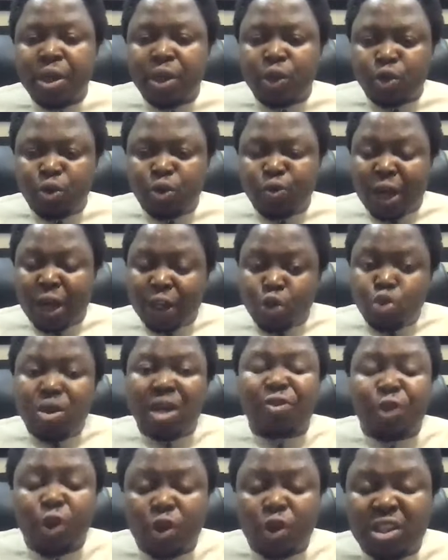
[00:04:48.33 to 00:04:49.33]
So if you can do
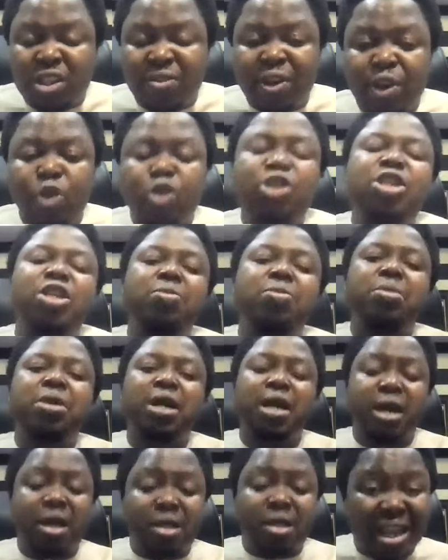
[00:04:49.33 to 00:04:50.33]
that for yourself and your team,
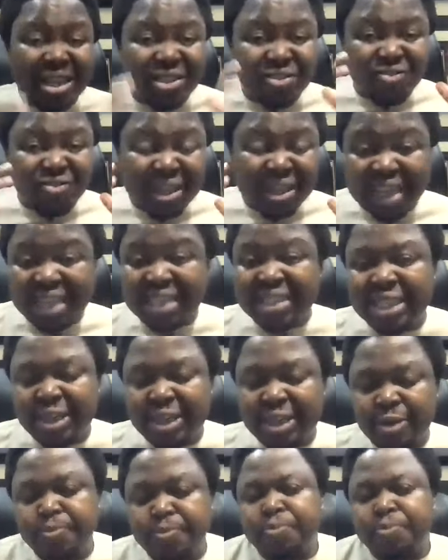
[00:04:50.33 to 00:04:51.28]
that's fantastic.